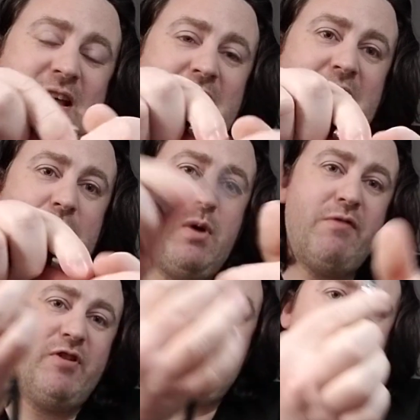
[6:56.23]

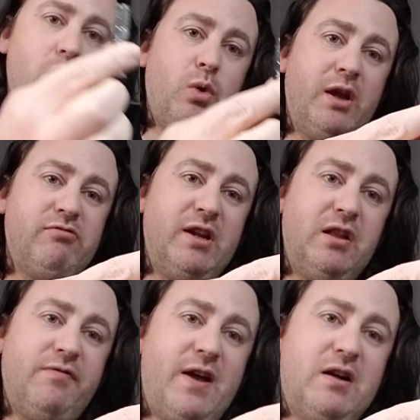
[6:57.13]
However, quick
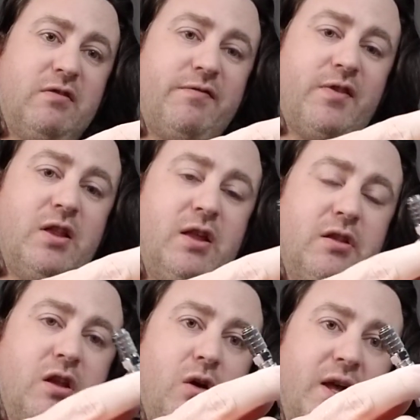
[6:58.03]
release valve, there's
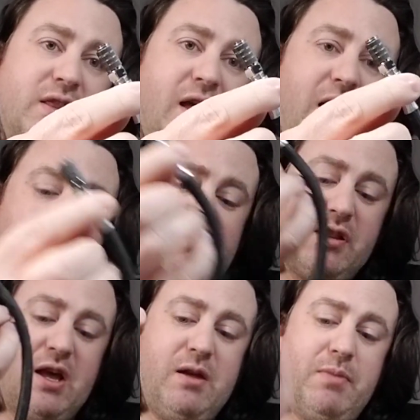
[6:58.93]
no air
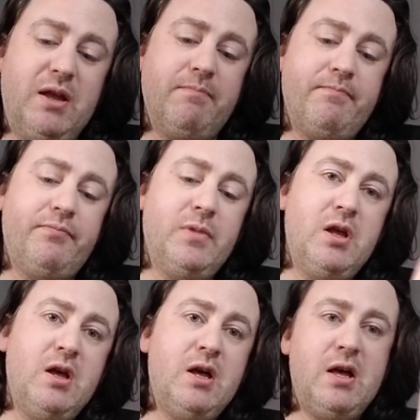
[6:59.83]
escaping.
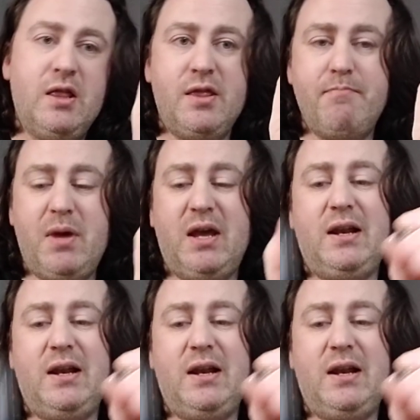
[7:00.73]
The male